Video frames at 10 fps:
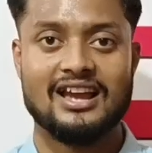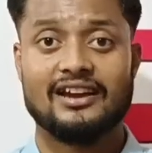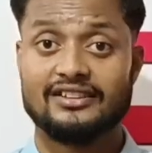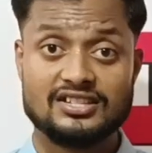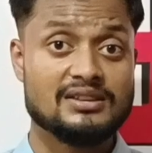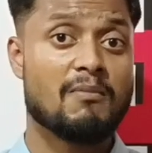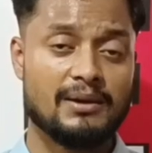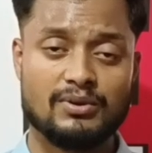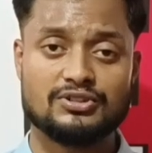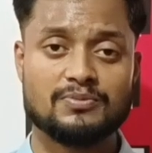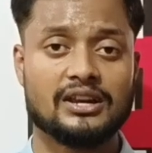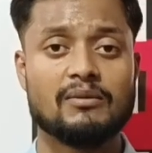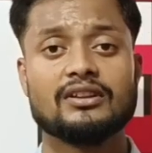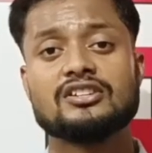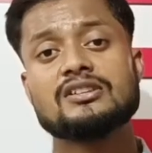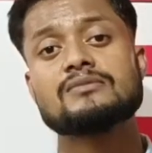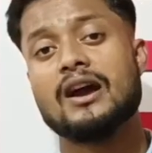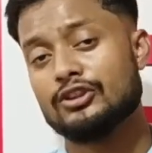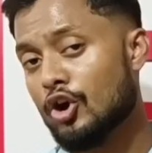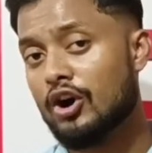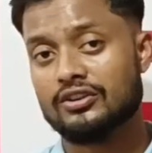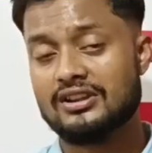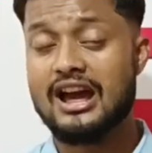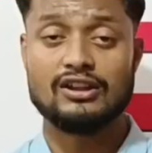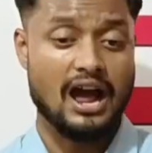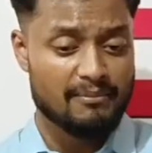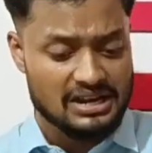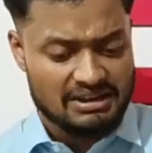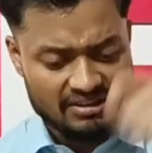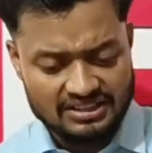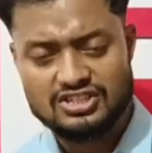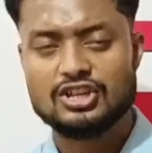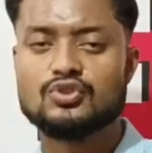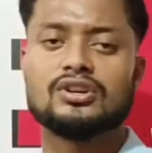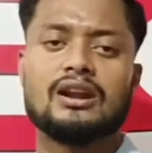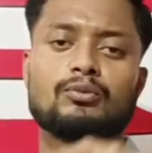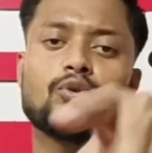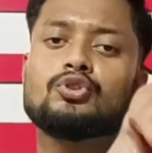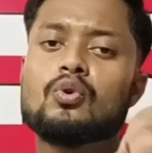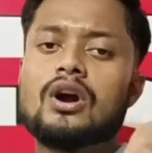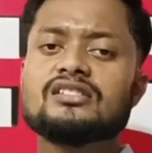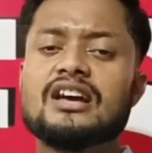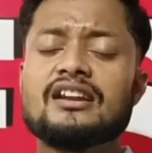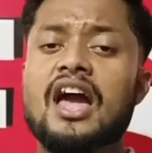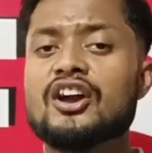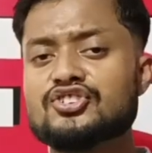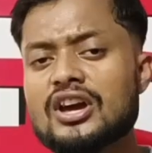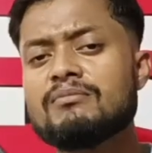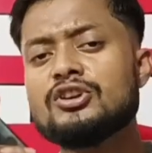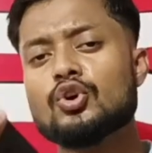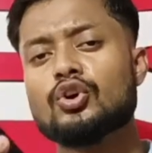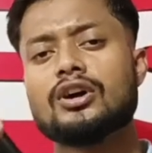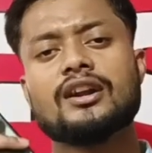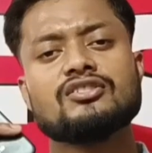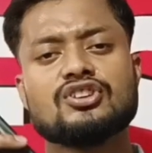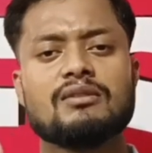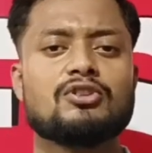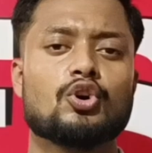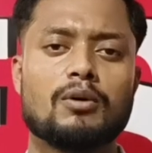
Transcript: This is my perspective and this is my thought. Now I'm leaving this question up to you guys and share me your thought and share me your